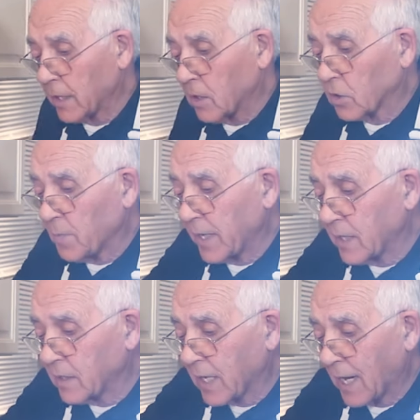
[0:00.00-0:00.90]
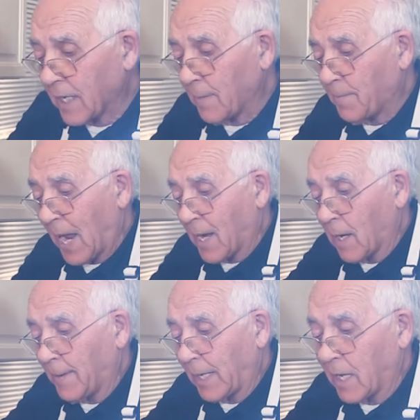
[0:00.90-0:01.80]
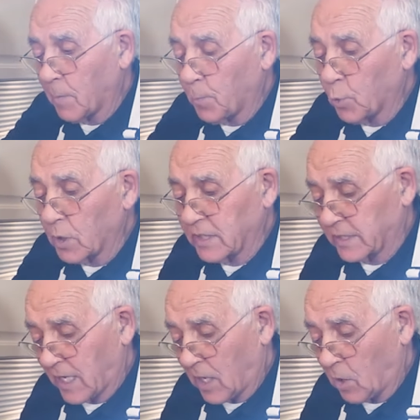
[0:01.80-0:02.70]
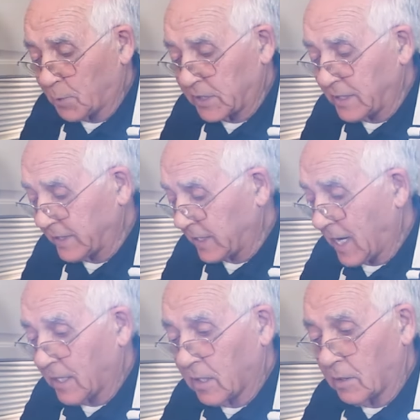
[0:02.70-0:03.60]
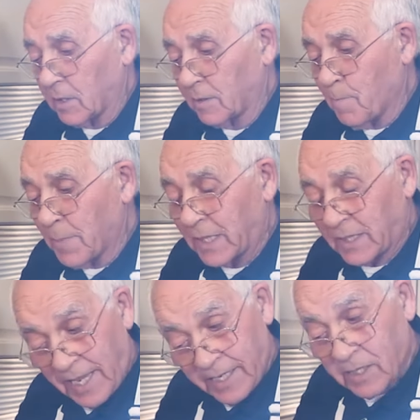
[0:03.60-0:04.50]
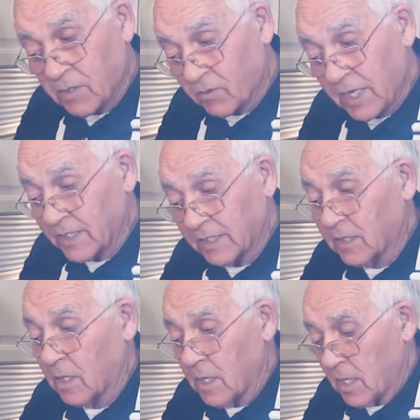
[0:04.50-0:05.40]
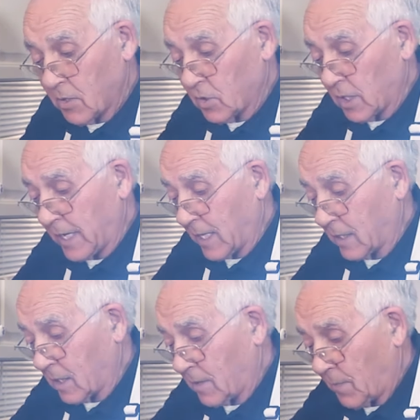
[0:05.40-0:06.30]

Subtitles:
the tomato done, but I gotta put the scallops inside, take the taste together.